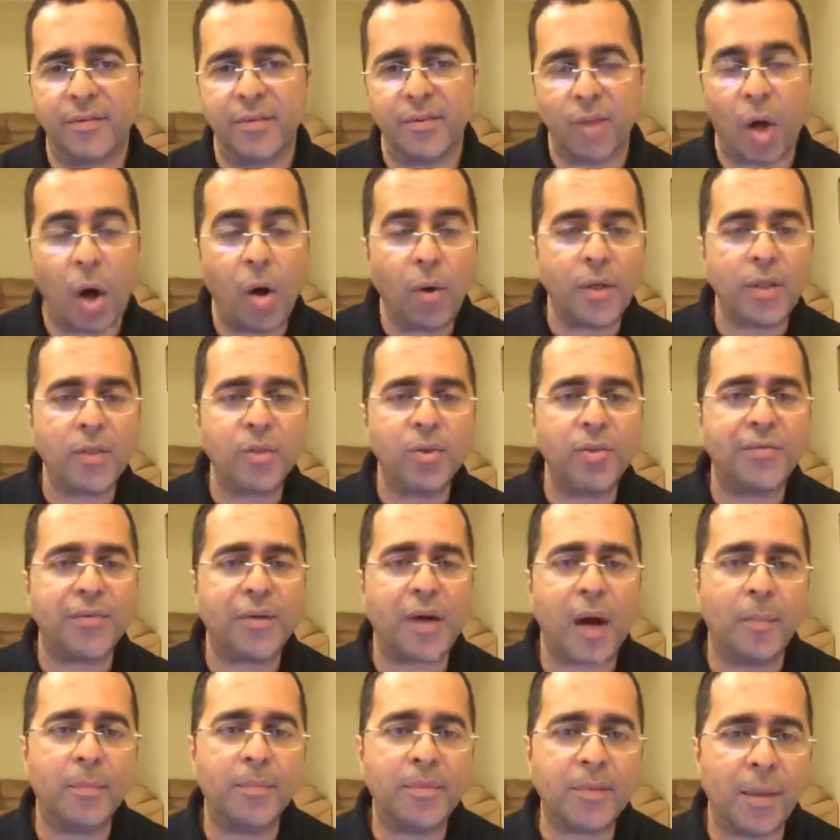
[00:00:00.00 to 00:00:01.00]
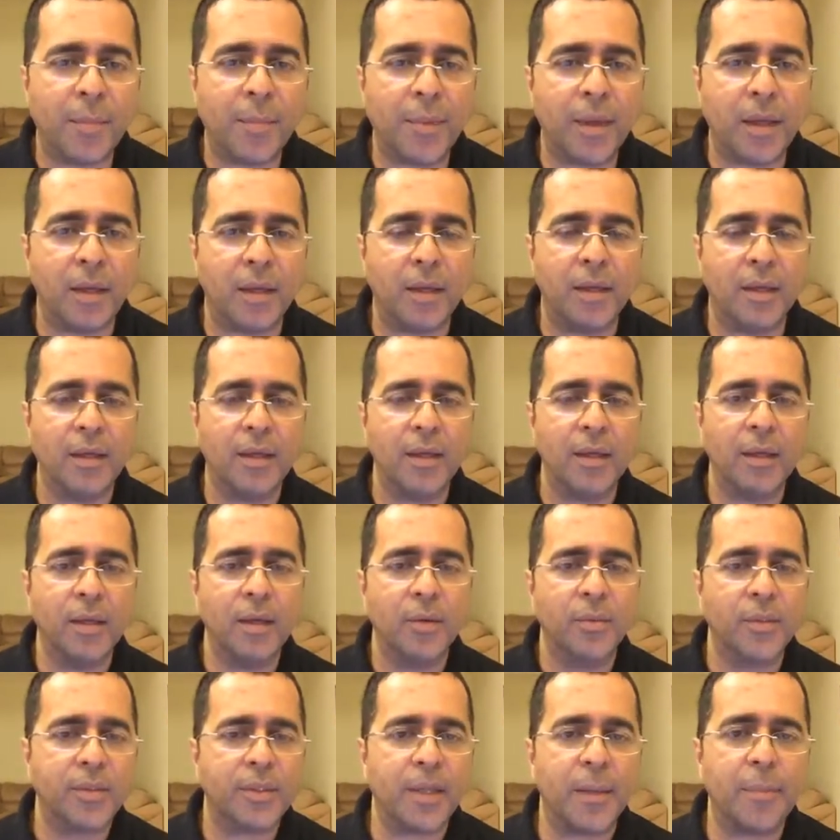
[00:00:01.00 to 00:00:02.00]
Now that you've come to me
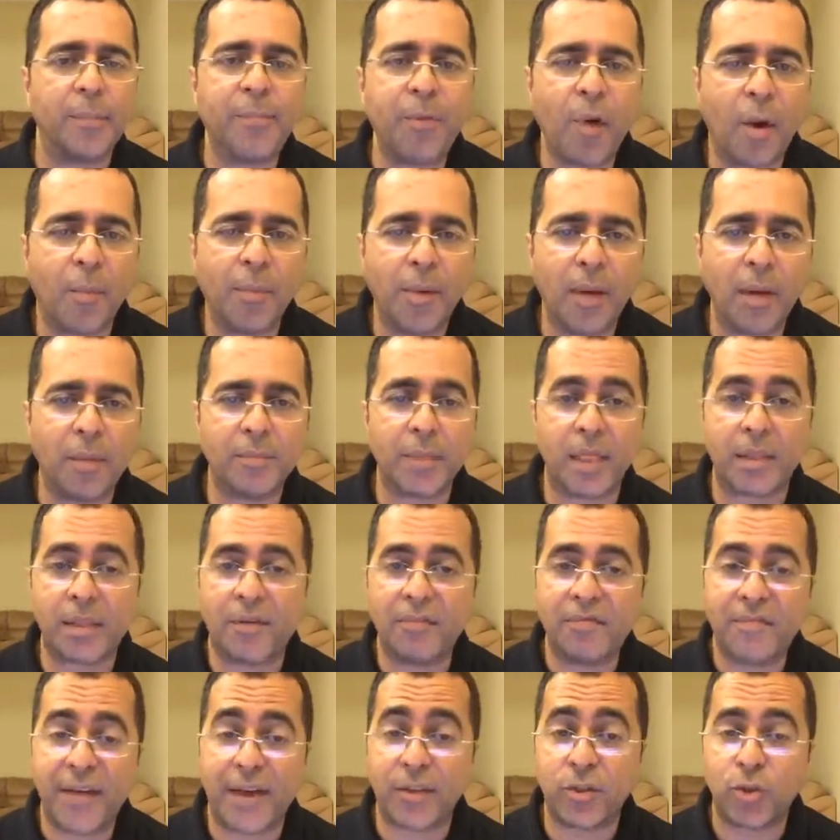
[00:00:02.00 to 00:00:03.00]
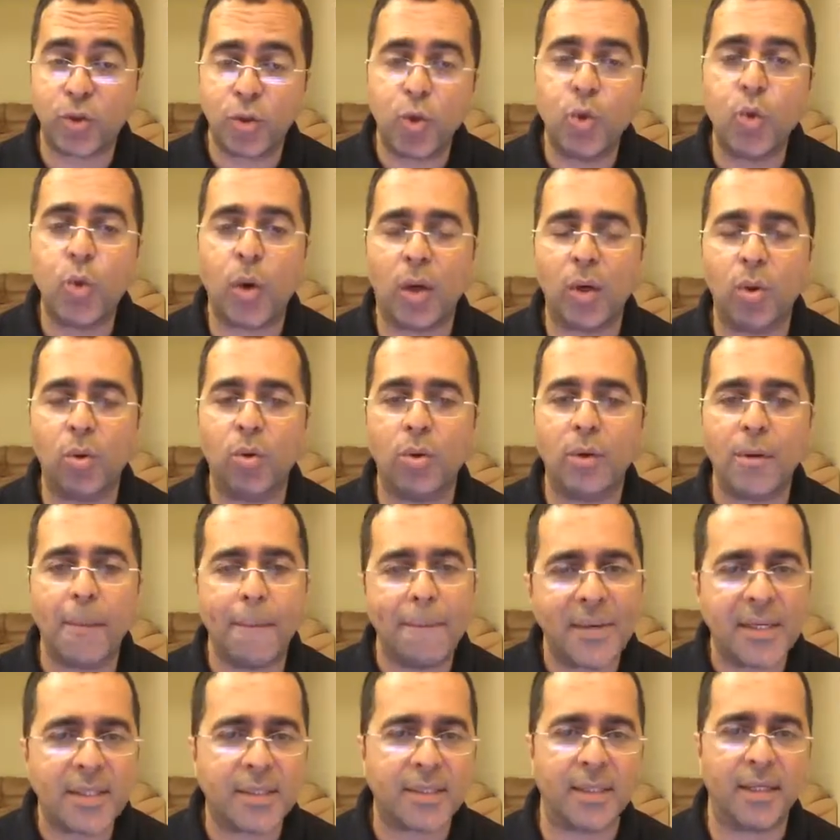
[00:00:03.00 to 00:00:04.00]
with a problem that affects you alone
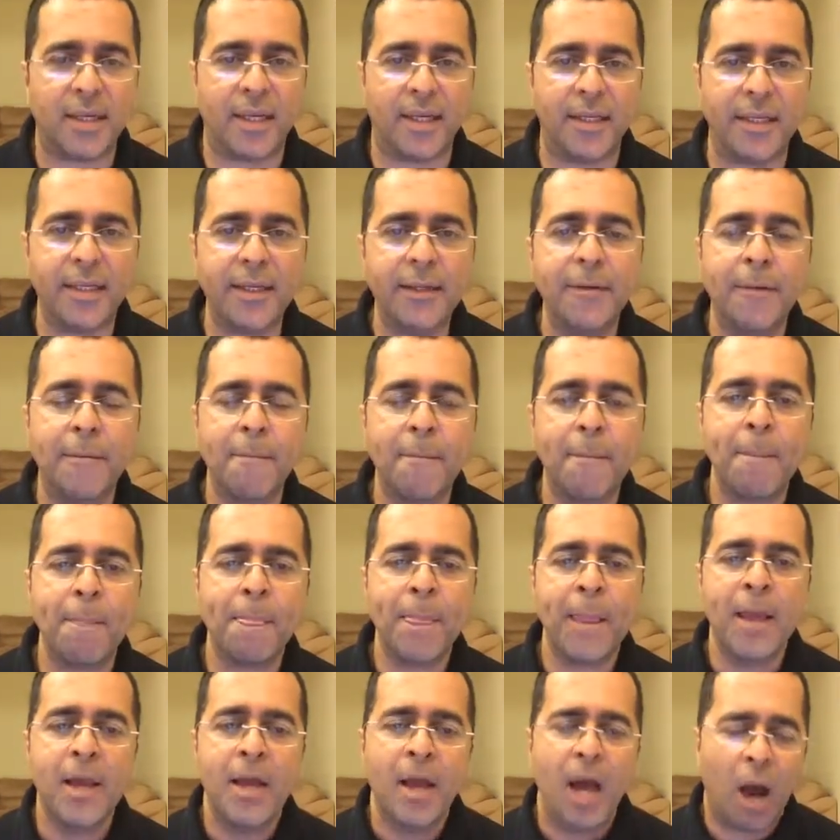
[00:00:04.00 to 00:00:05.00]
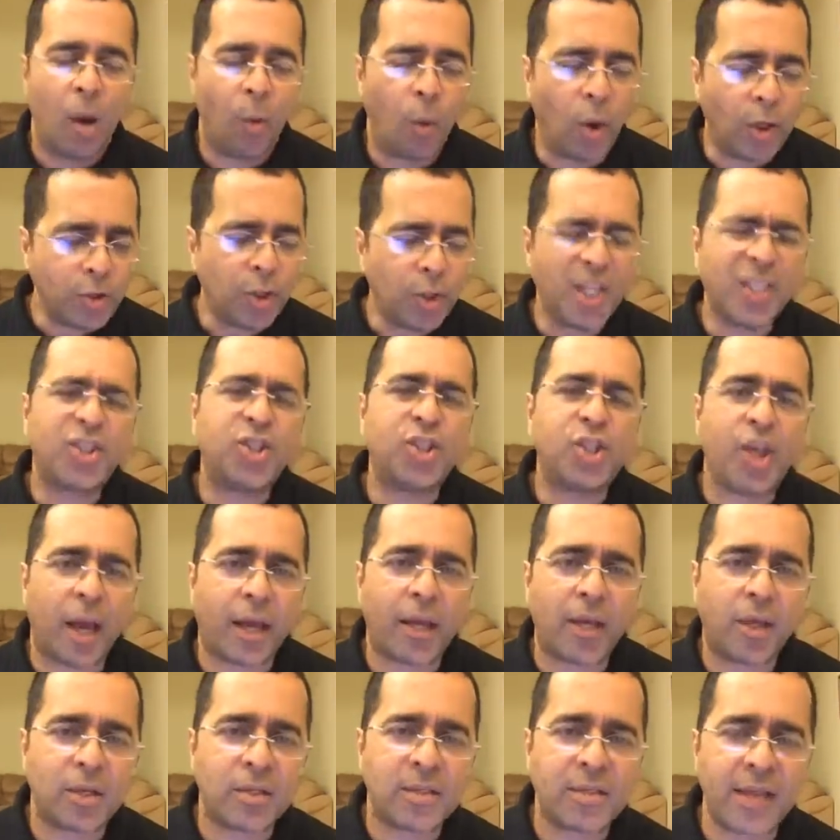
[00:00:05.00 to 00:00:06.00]
personally, I want you to
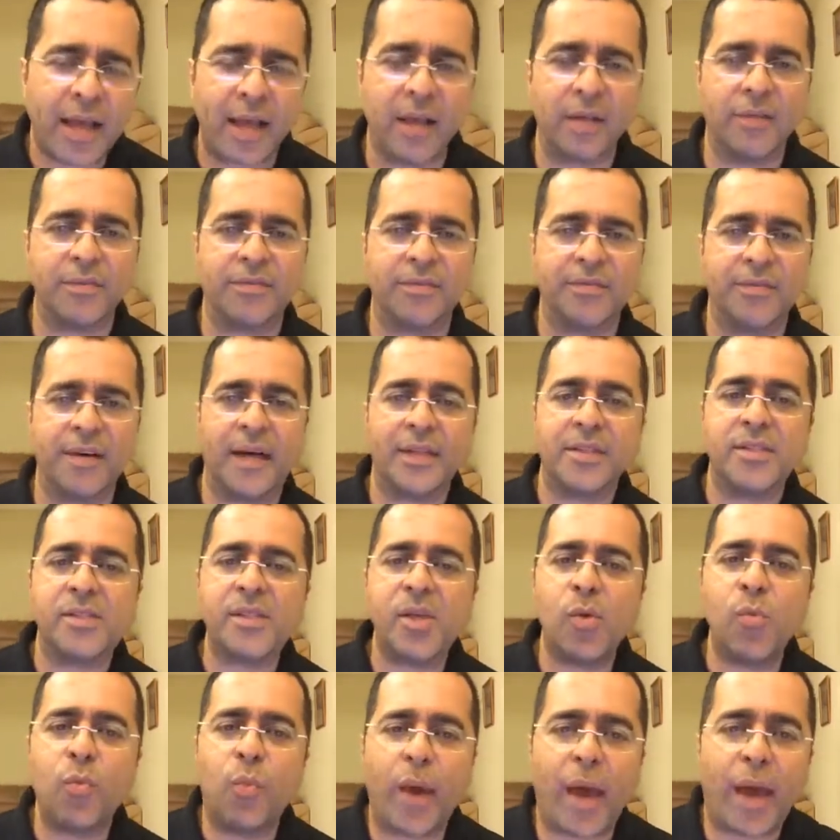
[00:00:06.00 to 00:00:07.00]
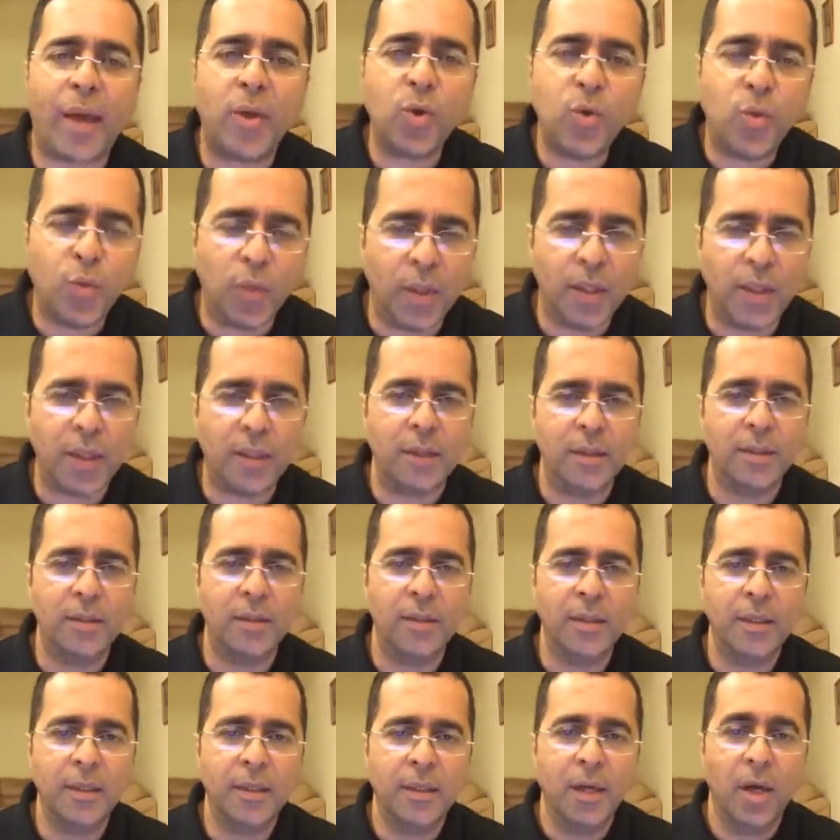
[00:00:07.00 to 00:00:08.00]
check yourself and see where you were
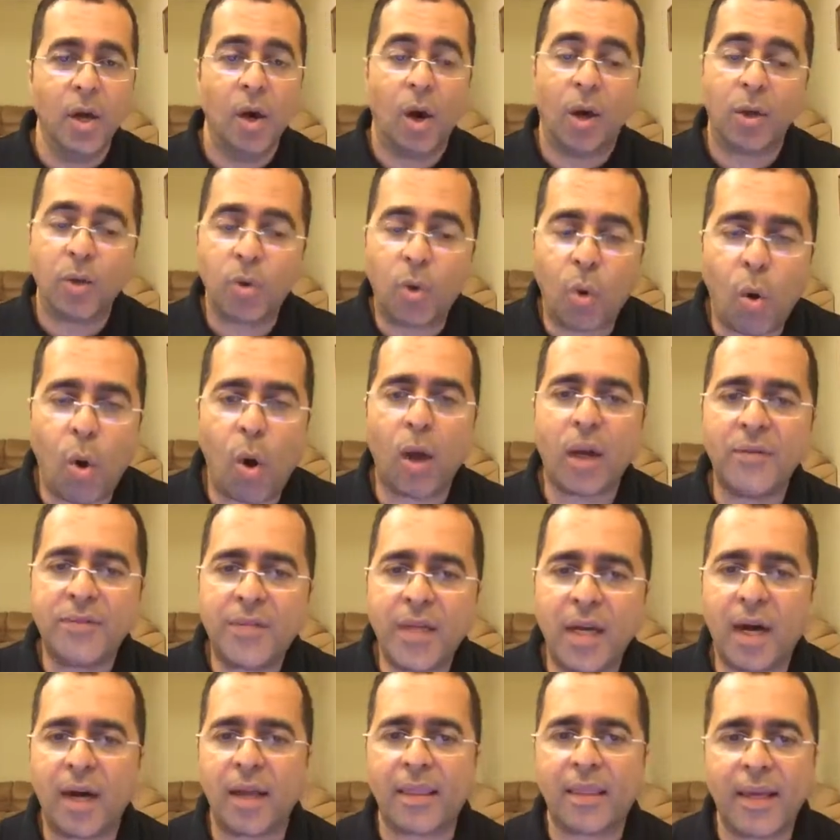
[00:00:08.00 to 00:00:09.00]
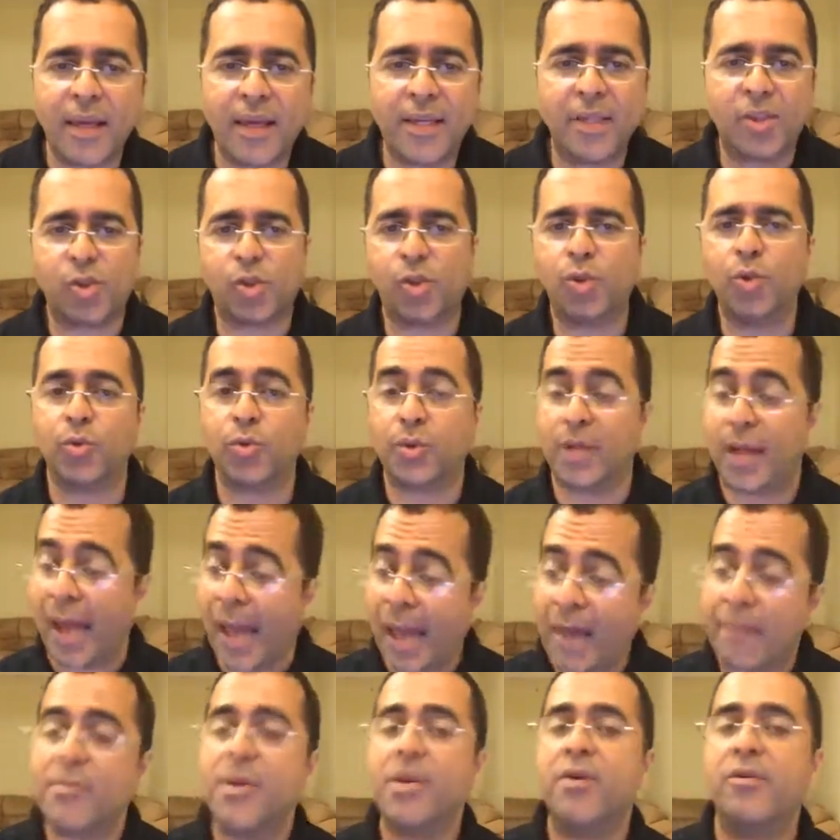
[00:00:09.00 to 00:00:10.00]
on all of the other issues that I
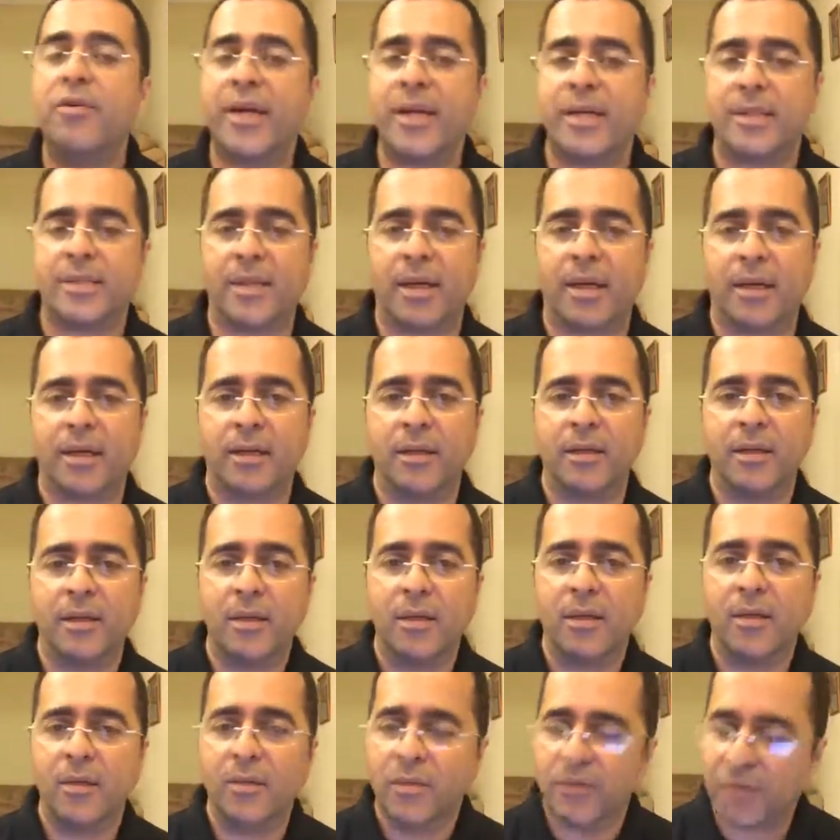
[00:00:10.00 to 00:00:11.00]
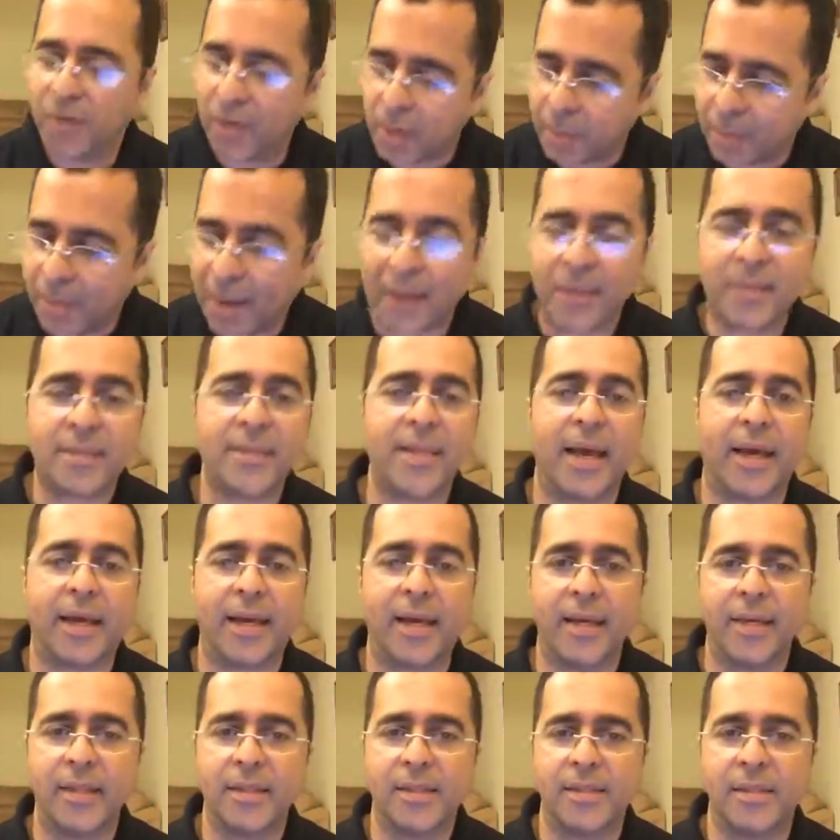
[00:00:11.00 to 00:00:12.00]
have been raising for the past
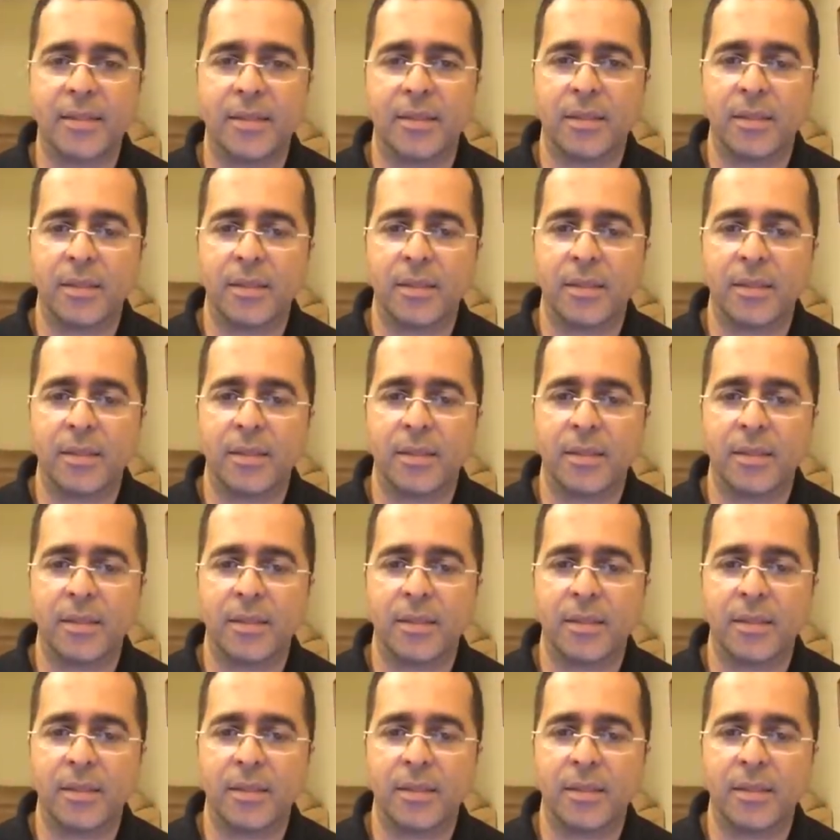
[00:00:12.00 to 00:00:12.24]
decades.